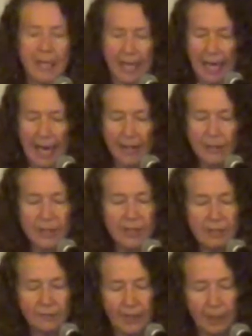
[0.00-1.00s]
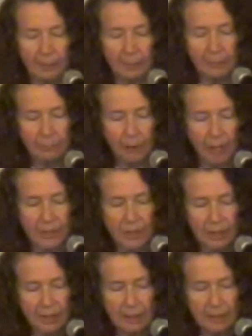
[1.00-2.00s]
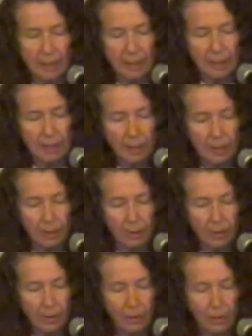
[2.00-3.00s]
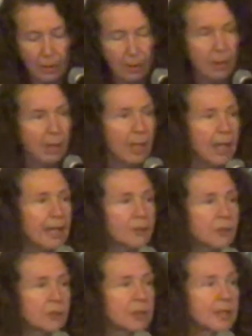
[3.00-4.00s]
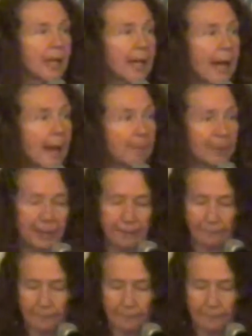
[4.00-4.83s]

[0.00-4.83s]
housing development project here, and should that happen?